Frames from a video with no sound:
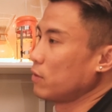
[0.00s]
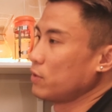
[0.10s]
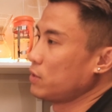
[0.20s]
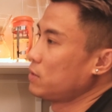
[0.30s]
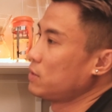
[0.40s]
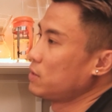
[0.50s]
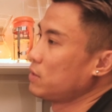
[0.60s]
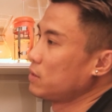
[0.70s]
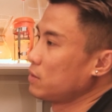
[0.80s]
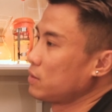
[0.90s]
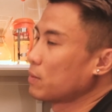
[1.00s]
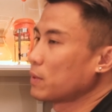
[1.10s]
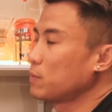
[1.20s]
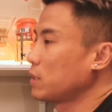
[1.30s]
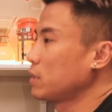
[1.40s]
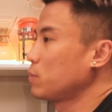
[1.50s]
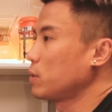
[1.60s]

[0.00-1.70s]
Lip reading: hours, sometimes six,